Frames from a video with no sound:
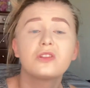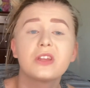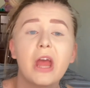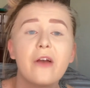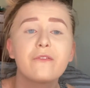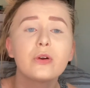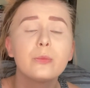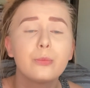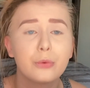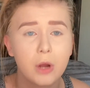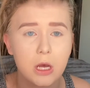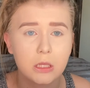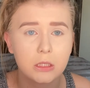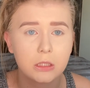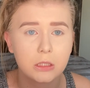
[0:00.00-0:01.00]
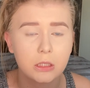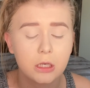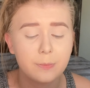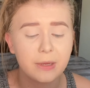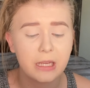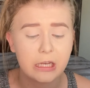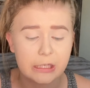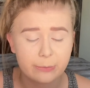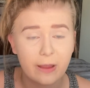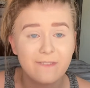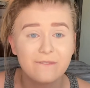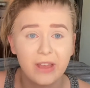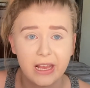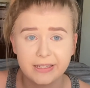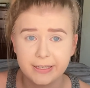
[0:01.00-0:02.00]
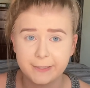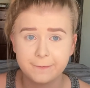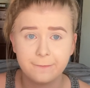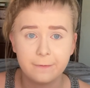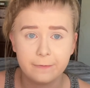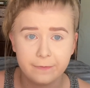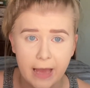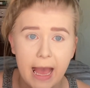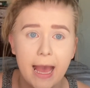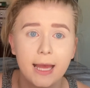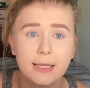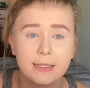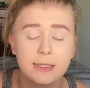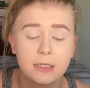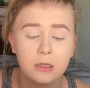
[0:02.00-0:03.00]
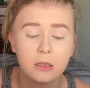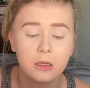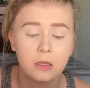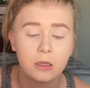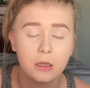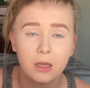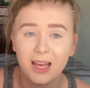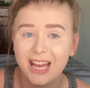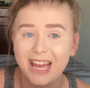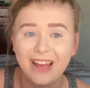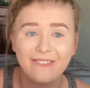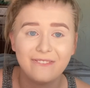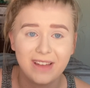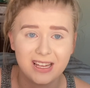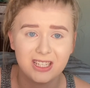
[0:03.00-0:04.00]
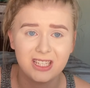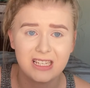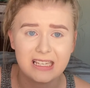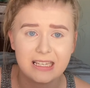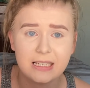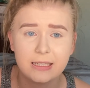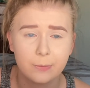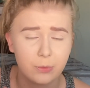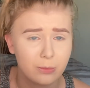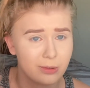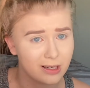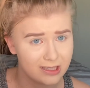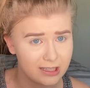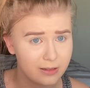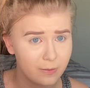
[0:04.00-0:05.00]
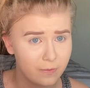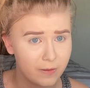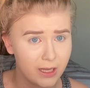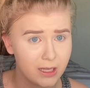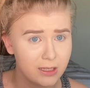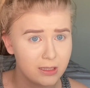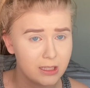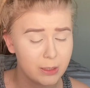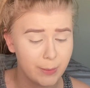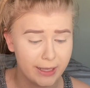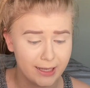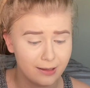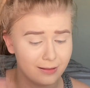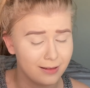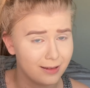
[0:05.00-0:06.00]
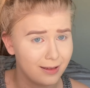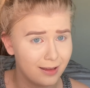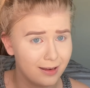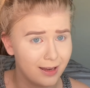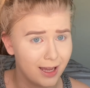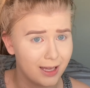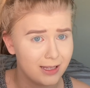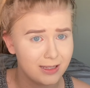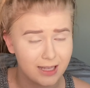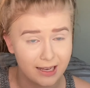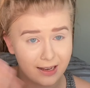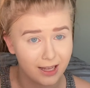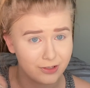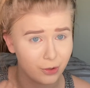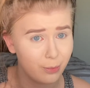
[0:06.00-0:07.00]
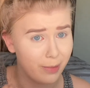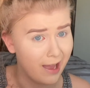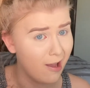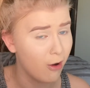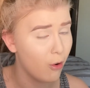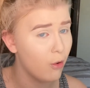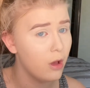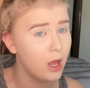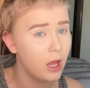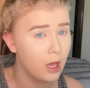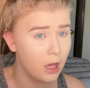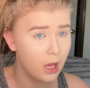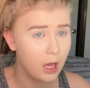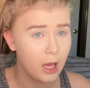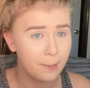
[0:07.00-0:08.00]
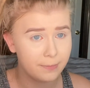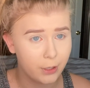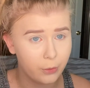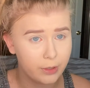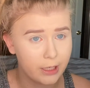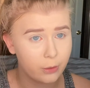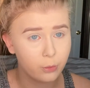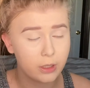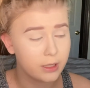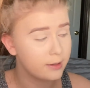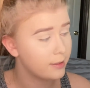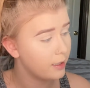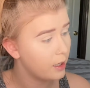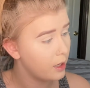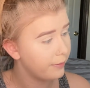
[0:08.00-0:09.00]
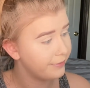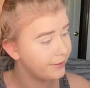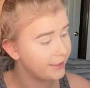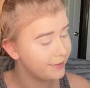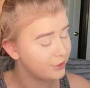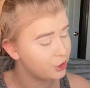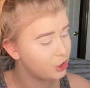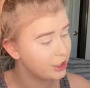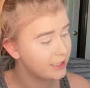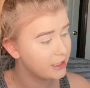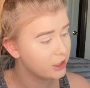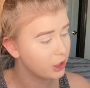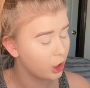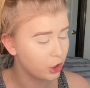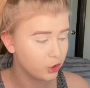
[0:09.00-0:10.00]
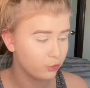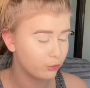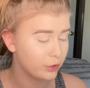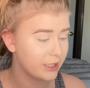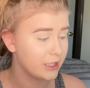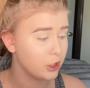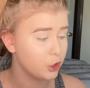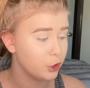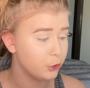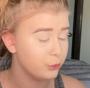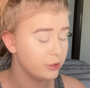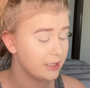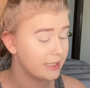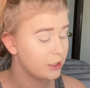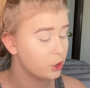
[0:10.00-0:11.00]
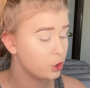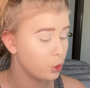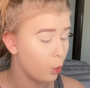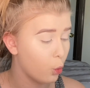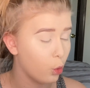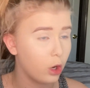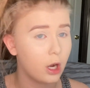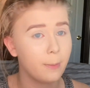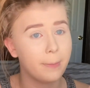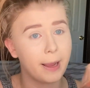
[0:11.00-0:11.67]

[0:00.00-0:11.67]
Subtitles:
now for bronzer, because my face is fat, hack that cheeks, I'm gonna bronze up the face to make it look nice and not so pale. Going in with the Cheek Stars Reunion Tour by